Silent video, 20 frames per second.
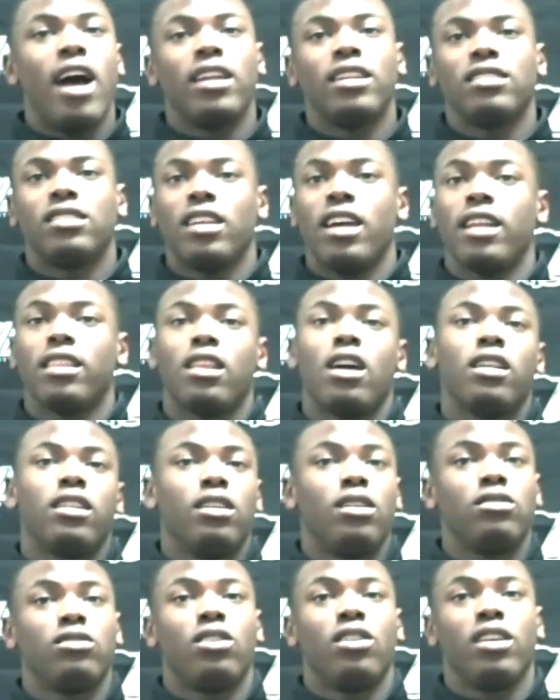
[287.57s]
Honestly, I
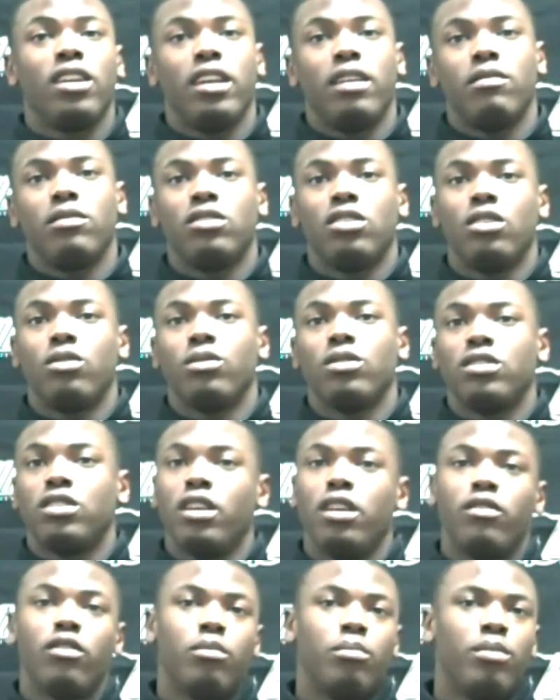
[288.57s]
thought I was going to give it to the
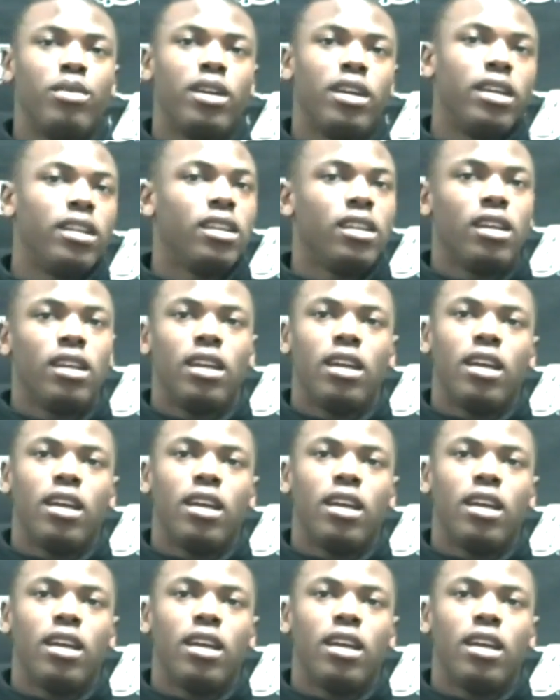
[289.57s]
receiver, but. Yeah.